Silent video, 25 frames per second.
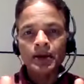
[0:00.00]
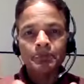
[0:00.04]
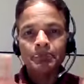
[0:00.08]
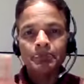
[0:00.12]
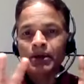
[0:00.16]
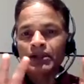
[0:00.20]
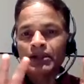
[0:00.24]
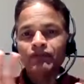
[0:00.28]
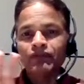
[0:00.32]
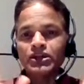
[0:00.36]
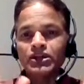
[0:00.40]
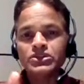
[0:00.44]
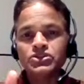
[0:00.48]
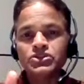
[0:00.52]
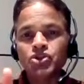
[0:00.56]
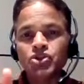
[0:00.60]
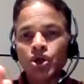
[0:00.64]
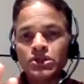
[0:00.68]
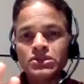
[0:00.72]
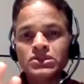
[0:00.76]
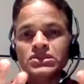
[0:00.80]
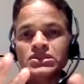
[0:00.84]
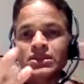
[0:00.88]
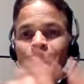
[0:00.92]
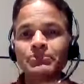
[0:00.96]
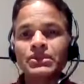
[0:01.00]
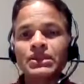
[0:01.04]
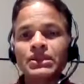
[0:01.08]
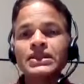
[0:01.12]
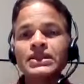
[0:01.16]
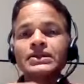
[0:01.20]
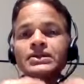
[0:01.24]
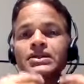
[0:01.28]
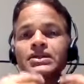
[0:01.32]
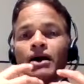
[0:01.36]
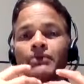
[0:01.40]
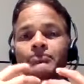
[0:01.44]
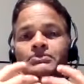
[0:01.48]
Benefit is not something
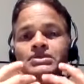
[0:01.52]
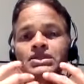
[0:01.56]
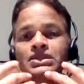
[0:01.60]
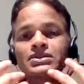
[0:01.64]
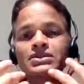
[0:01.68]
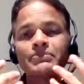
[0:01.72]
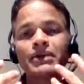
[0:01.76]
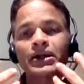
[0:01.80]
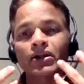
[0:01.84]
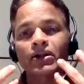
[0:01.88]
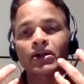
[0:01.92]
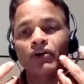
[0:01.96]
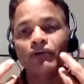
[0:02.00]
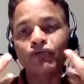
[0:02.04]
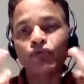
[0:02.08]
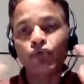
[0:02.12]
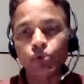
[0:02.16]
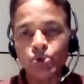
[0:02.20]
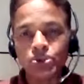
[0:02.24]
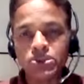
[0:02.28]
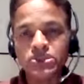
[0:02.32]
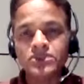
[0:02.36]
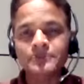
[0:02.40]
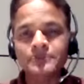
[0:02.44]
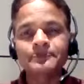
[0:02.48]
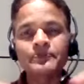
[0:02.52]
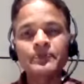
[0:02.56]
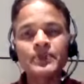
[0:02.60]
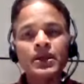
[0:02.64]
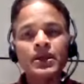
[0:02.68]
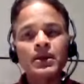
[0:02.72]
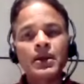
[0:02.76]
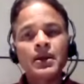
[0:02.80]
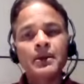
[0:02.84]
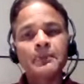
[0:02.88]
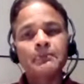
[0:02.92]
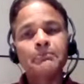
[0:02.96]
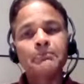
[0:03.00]
that comes as a matter of course.
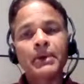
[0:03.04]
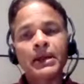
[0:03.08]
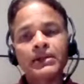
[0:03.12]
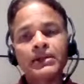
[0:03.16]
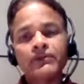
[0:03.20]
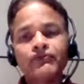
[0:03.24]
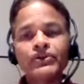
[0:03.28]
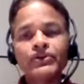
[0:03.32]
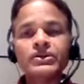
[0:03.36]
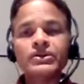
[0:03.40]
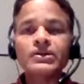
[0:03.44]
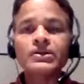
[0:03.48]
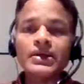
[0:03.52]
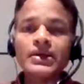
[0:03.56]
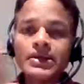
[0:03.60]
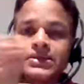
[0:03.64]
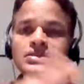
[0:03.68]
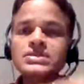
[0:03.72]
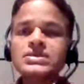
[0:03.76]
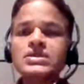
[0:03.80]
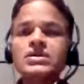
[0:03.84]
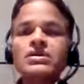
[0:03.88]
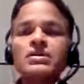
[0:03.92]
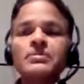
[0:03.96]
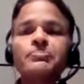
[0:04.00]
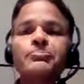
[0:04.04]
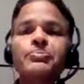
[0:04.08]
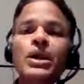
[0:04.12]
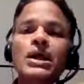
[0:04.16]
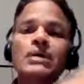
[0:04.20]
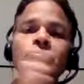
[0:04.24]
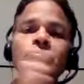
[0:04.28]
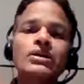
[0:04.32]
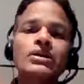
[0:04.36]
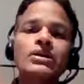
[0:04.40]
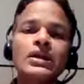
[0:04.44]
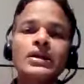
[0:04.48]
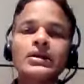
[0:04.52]
Benefit is the
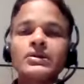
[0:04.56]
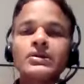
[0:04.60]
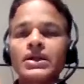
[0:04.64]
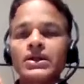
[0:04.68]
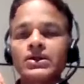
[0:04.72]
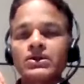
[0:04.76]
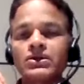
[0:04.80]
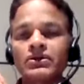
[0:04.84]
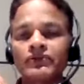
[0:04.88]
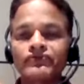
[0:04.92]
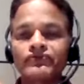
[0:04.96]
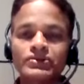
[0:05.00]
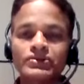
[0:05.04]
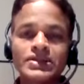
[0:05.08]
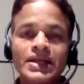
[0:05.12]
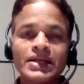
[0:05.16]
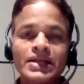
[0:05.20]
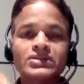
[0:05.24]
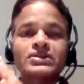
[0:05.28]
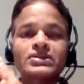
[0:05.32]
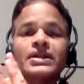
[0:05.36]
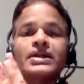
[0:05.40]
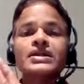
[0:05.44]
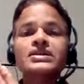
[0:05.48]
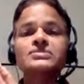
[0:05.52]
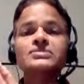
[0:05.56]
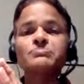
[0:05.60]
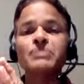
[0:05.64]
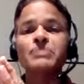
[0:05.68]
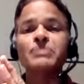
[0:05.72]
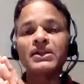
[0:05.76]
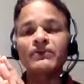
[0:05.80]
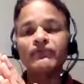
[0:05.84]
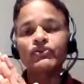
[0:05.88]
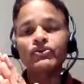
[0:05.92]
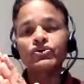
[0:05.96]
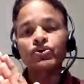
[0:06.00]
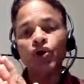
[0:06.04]
primary intent of transaction. That is,
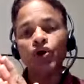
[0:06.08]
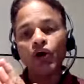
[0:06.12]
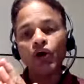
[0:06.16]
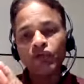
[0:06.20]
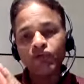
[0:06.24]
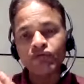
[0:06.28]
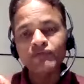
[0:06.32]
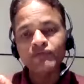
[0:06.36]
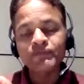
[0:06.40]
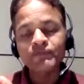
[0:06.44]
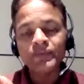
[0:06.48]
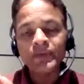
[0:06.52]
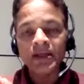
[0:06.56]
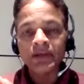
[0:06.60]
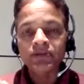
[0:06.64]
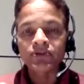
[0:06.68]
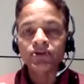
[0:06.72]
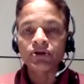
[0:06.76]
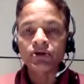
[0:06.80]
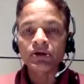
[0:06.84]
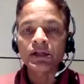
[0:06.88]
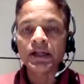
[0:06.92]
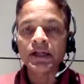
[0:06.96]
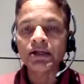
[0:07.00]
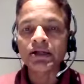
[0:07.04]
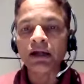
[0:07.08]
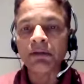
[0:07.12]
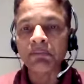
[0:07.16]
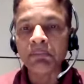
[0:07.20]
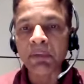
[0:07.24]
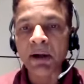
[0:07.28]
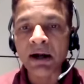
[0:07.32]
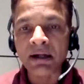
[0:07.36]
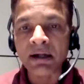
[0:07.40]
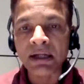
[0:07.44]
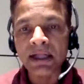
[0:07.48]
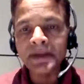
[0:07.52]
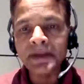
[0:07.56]
benefit of the related
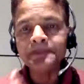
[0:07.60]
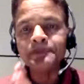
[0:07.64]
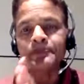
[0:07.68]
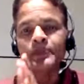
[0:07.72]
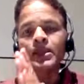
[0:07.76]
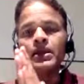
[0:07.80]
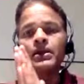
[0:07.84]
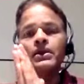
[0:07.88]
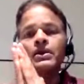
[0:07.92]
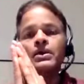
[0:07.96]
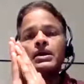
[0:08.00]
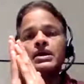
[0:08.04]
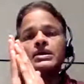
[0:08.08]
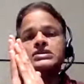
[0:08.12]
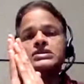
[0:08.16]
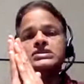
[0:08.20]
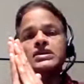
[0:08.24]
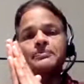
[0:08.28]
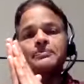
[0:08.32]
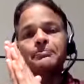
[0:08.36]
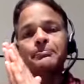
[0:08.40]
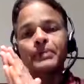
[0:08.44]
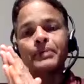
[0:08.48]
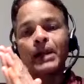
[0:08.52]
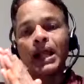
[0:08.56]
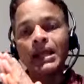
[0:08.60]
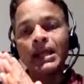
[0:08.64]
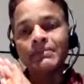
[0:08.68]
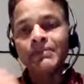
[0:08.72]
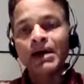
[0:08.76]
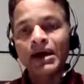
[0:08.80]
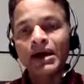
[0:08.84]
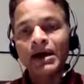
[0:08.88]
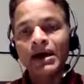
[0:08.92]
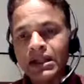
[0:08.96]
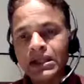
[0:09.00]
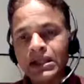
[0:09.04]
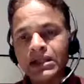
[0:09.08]
party is the
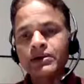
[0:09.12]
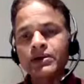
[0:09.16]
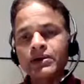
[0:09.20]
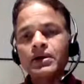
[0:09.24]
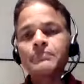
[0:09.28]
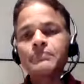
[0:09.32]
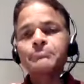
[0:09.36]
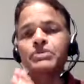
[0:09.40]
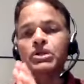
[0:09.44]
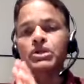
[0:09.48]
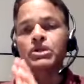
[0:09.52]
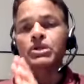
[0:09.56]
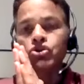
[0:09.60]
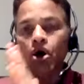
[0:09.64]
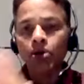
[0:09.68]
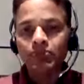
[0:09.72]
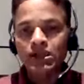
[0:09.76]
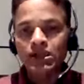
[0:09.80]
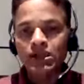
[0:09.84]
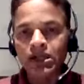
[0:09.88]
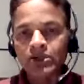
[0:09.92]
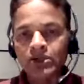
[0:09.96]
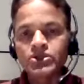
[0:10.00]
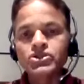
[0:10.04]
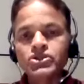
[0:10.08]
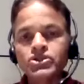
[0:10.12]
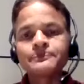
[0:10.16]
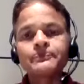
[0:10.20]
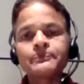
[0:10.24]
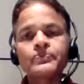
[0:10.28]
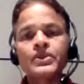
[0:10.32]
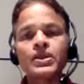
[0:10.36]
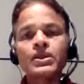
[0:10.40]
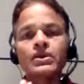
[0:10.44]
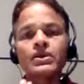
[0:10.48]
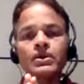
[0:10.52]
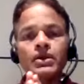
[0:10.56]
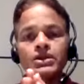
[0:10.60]
primary, predominant.
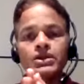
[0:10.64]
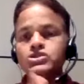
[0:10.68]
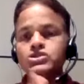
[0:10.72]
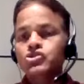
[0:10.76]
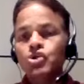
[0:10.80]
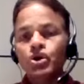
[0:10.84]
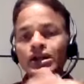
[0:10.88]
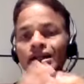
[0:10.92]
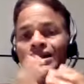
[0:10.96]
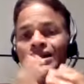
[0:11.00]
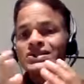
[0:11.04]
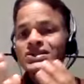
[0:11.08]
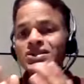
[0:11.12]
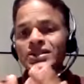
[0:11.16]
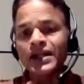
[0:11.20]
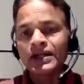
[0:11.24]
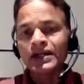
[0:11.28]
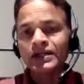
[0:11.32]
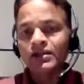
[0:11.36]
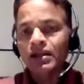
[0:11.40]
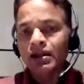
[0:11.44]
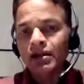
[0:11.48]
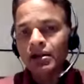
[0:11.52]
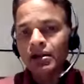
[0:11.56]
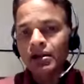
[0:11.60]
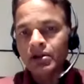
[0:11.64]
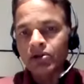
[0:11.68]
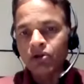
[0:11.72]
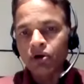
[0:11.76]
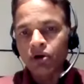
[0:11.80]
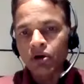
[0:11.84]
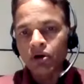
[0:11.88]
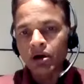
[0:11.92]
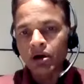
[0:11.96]
It's not incidental,